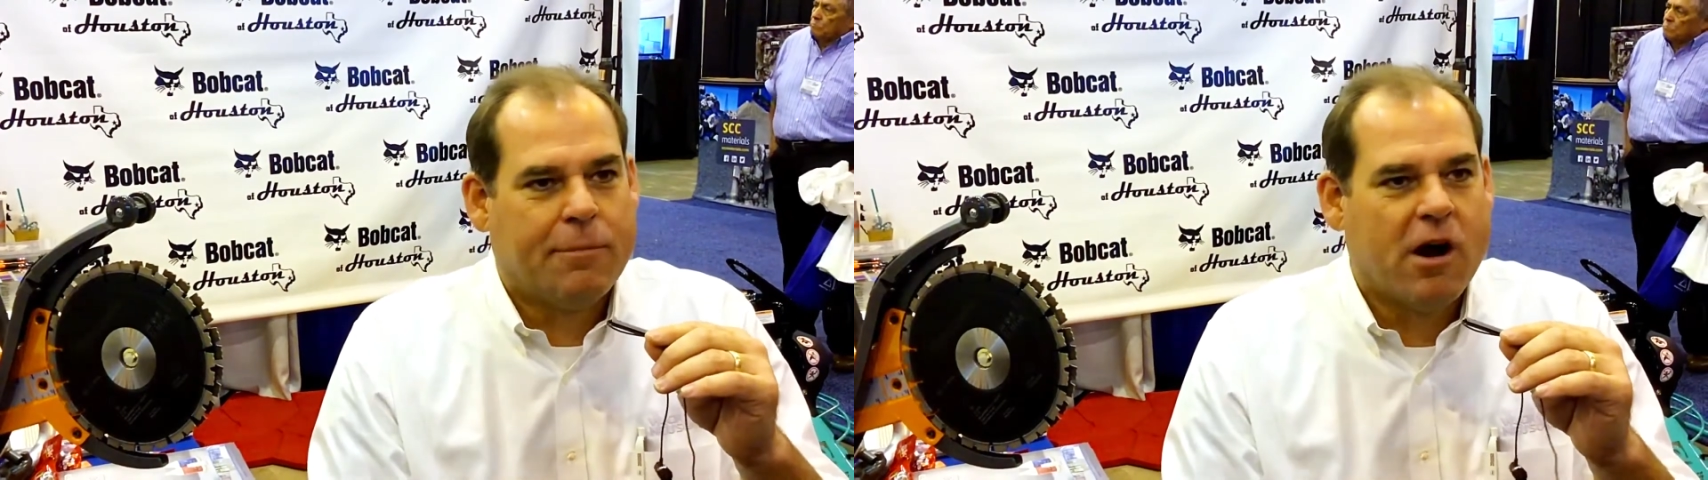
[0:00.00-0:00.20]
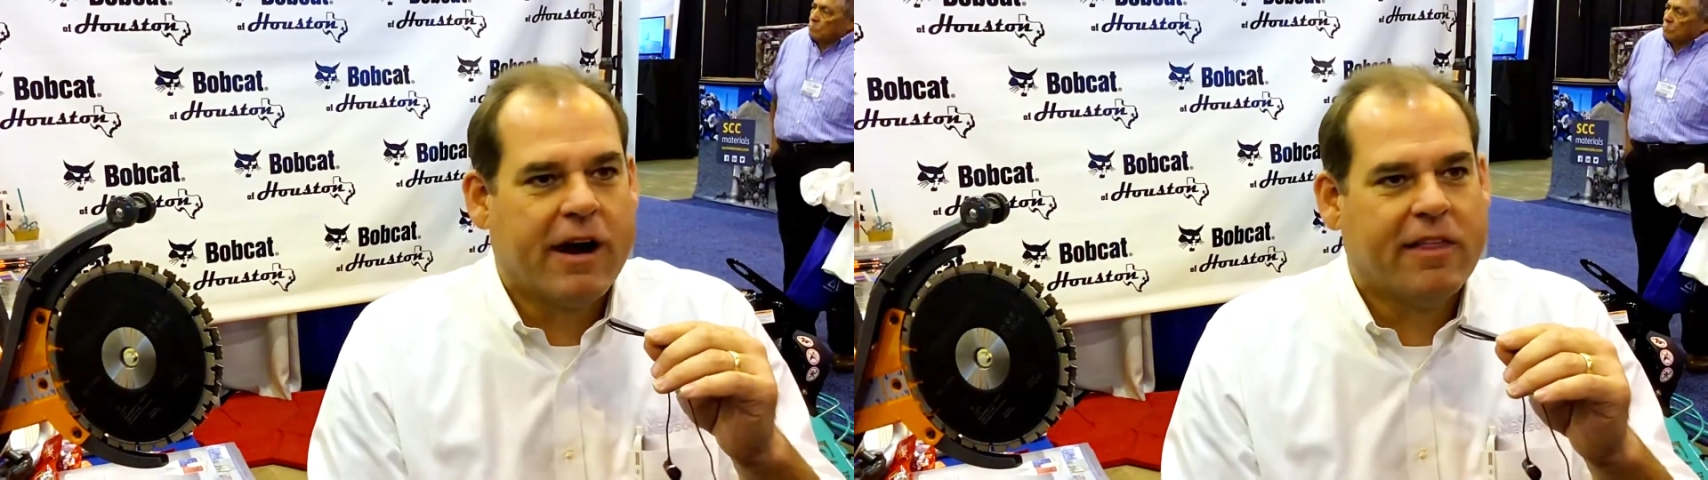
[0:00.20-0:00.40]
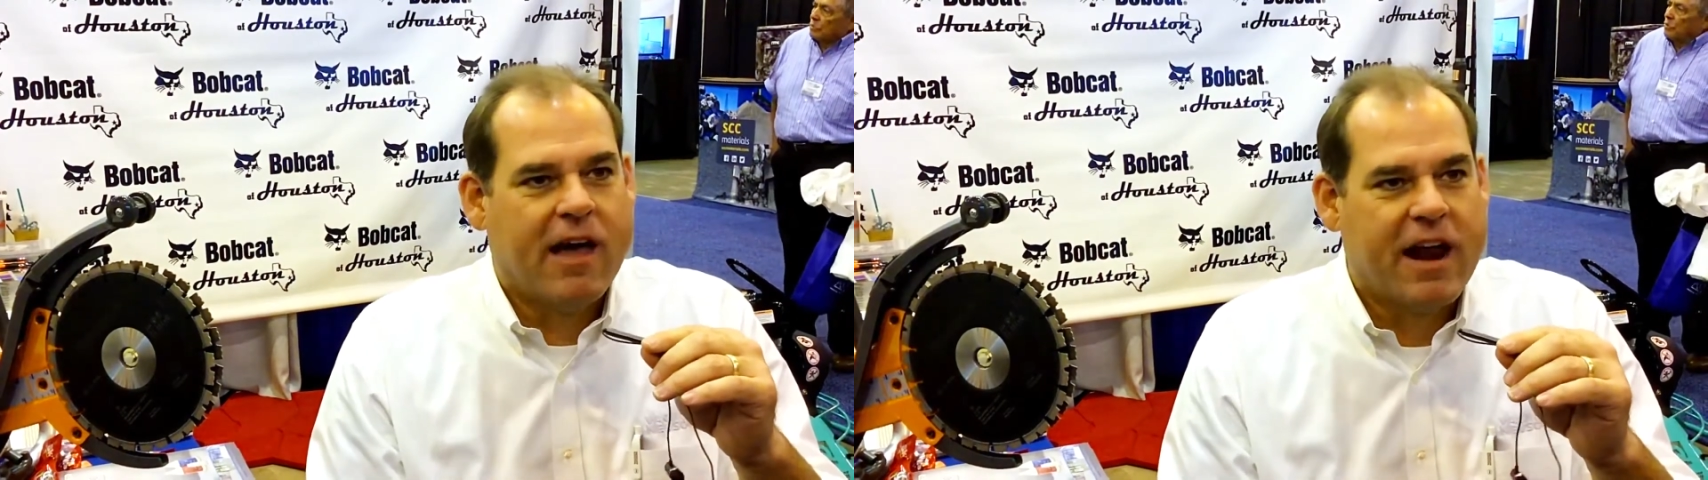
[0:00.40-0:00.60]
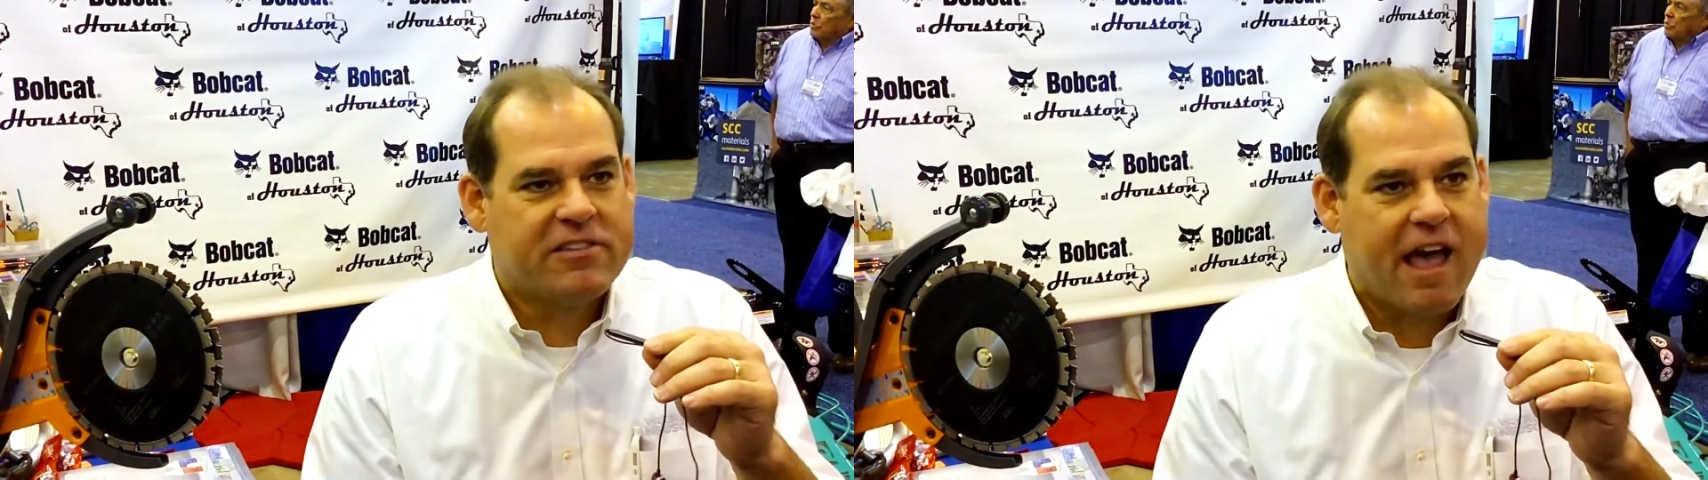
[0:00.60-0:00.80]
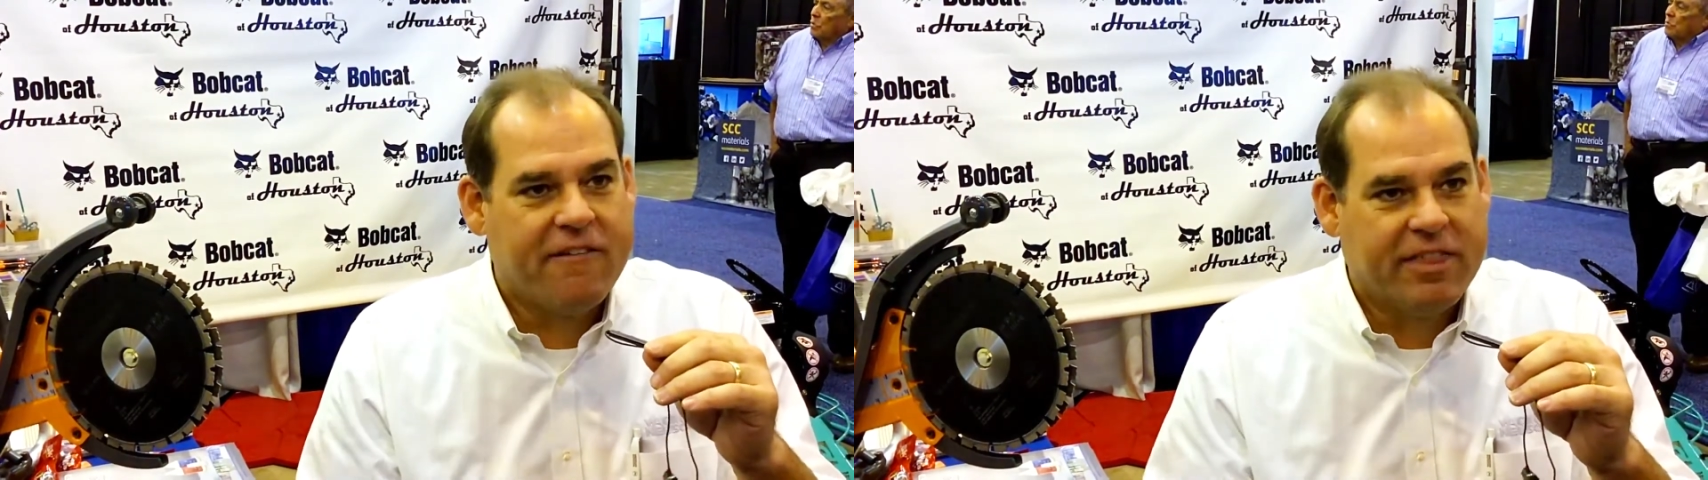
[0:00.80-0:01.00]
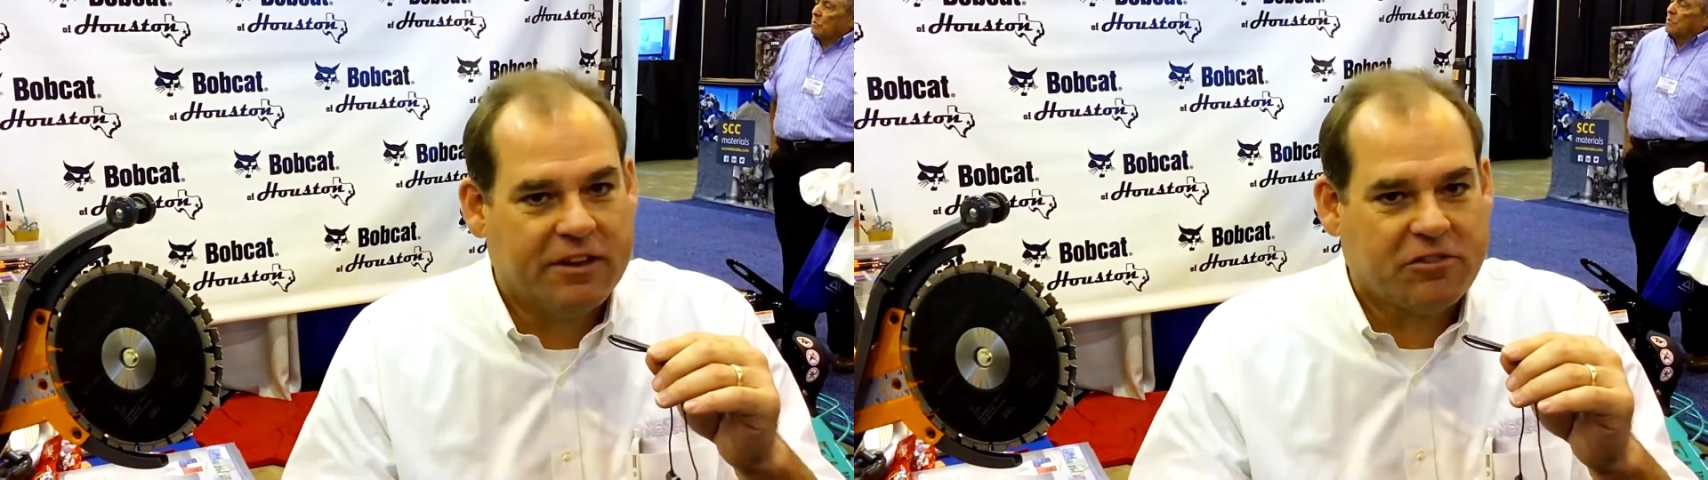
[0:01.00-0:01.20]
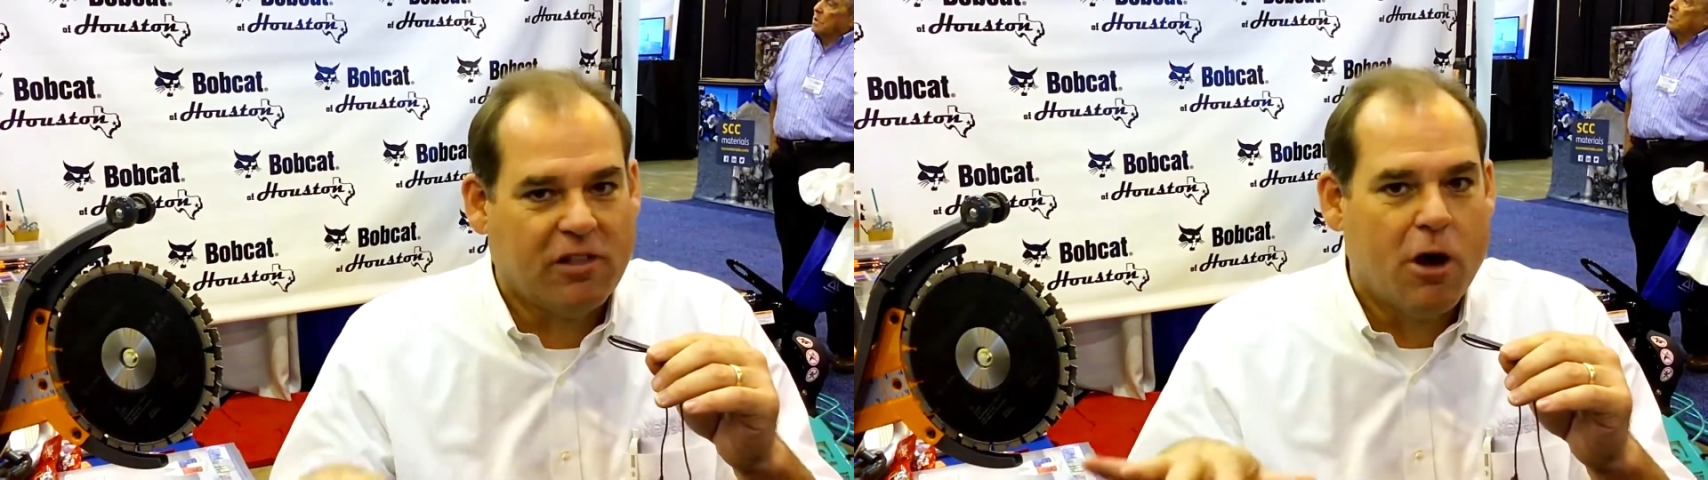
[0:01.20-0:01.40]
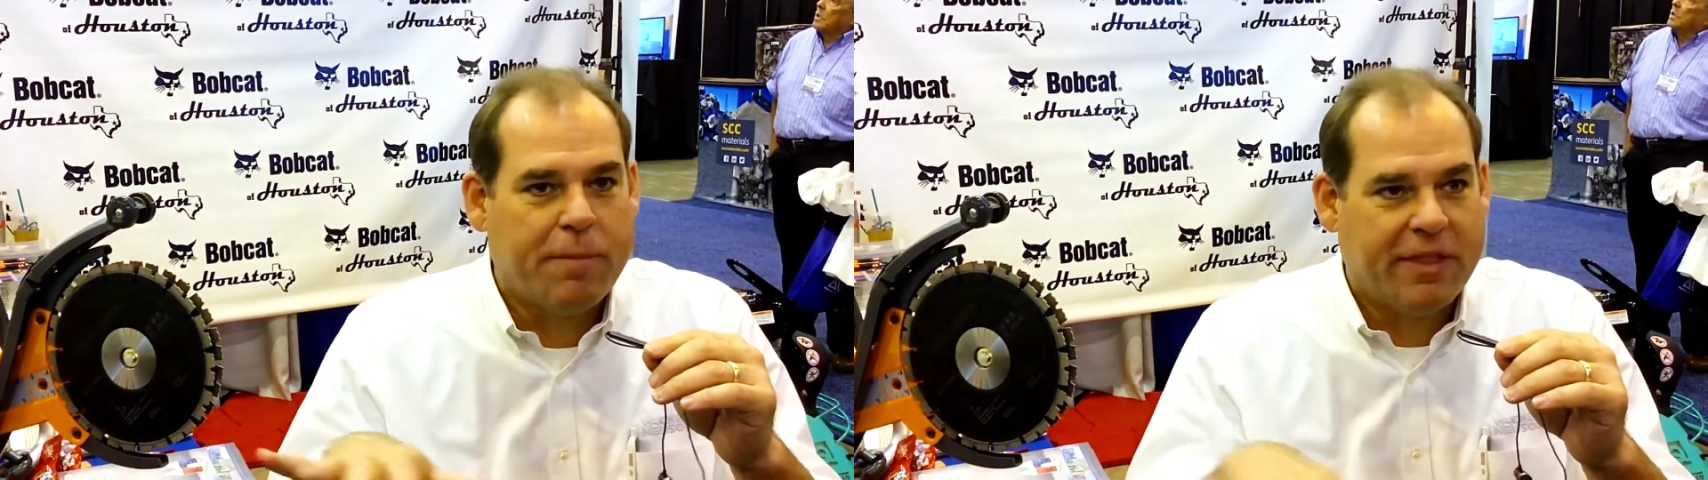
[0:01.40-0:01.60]
a parking lot is having the
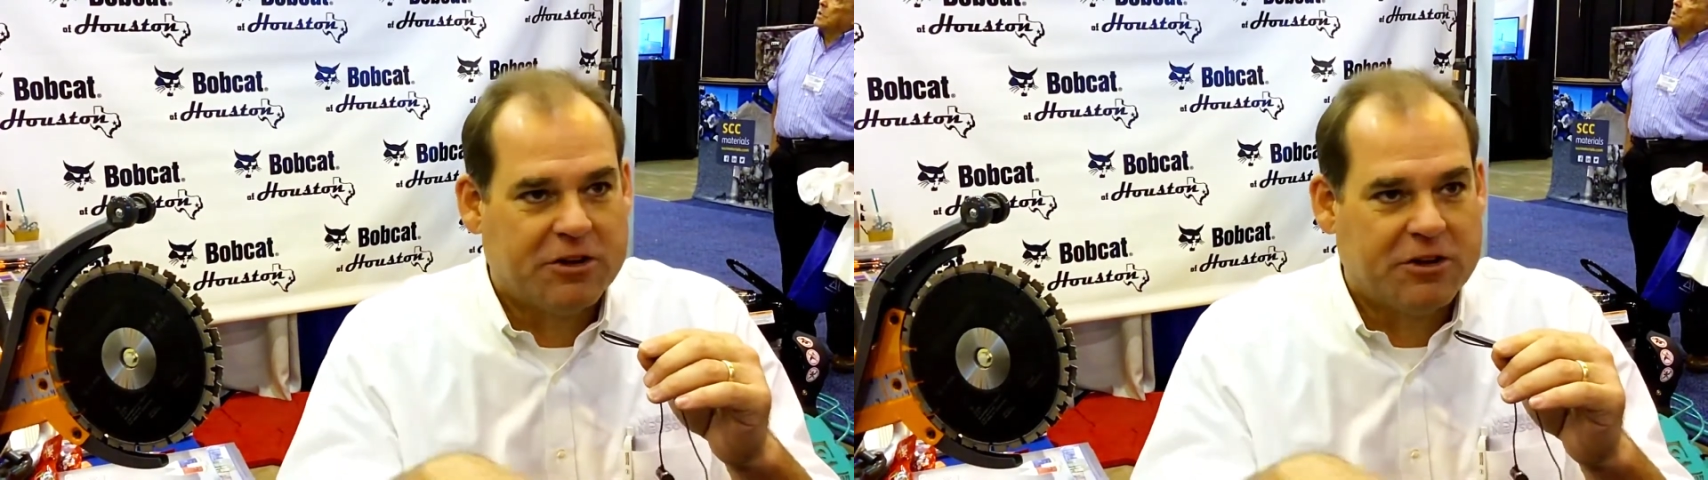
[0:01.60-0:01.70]
slope and